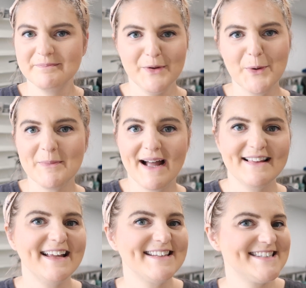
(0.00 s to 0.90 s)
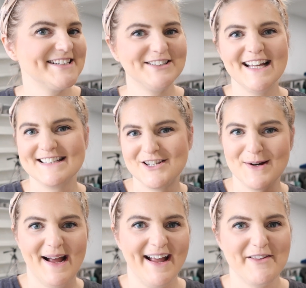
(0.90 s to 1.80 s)
Nope, I still like to
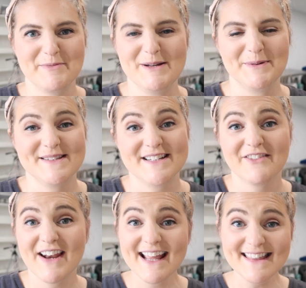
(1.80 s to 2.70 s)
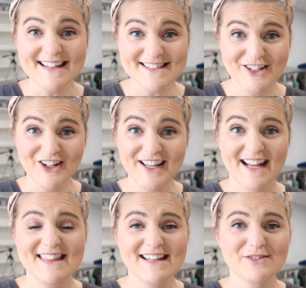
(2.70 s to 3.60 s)
try other people's stuff, and I think it's good. I
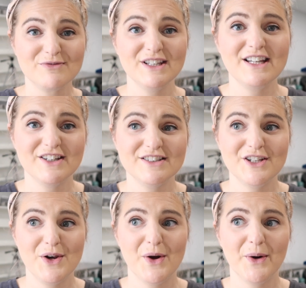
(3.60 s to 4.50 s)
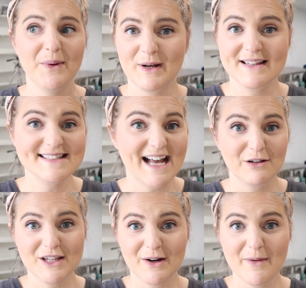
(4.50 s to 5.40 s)
think it's really good to know what else is
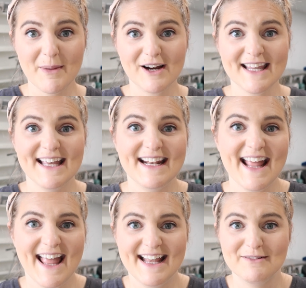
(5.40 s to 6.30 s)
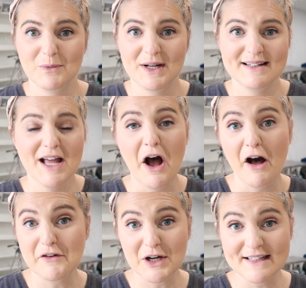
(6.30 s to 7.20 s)
out there on the market and what
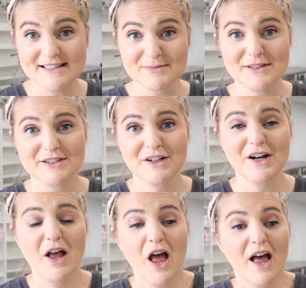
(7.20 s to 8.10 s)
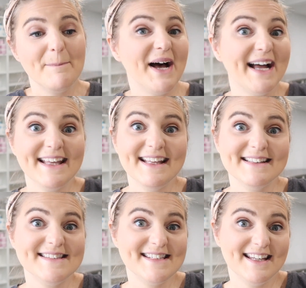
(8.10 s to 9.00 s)
other customers are buying
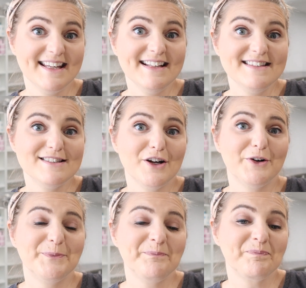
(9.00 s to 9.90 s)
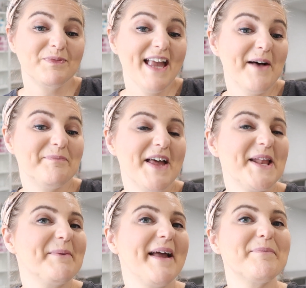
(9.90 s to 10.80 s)
and seeing. So yeah,
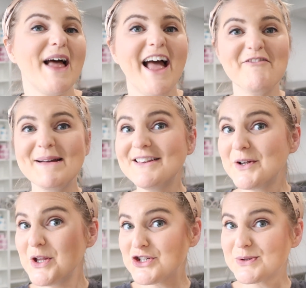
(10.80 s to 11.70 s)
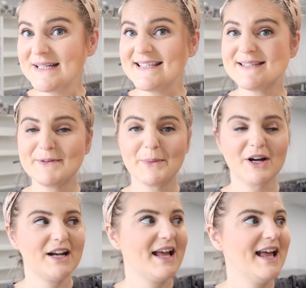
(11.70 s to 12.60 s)
anyway, I have my little treats, but we're
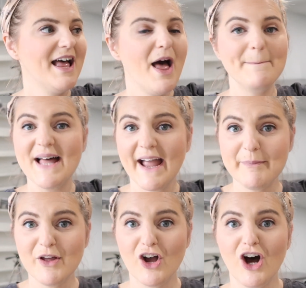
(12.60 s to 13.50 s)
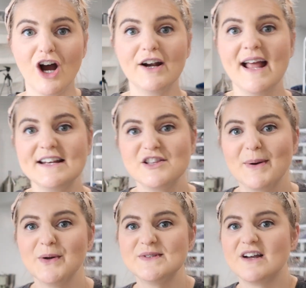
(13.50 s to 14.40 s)
gonna pack up the car and head to the
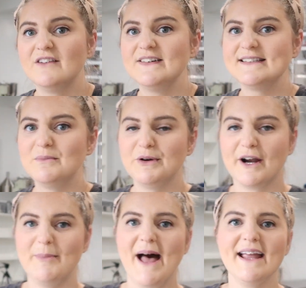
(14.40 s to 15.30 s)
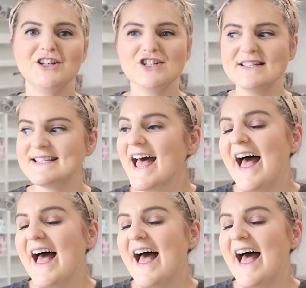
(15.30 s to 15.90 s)
post office and bring our packages,